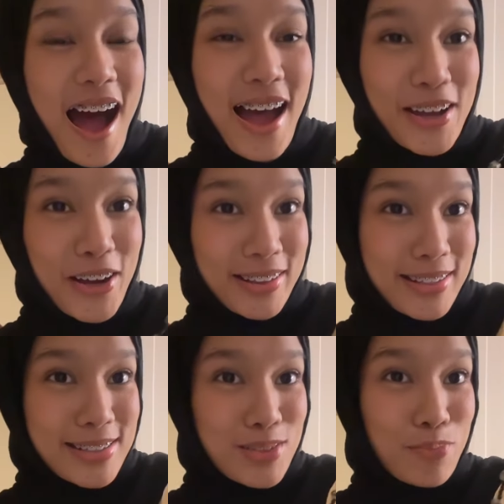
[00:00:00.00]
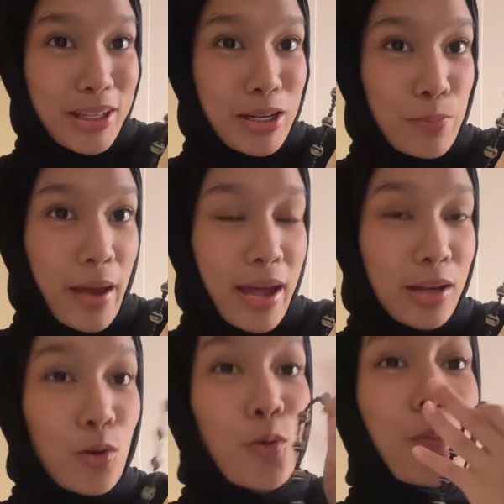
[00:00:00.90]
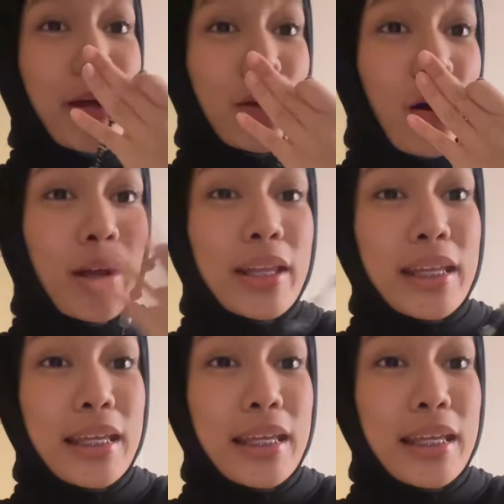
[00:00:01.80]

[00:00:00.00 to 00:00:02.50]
I got this beaded bag. Oh my god,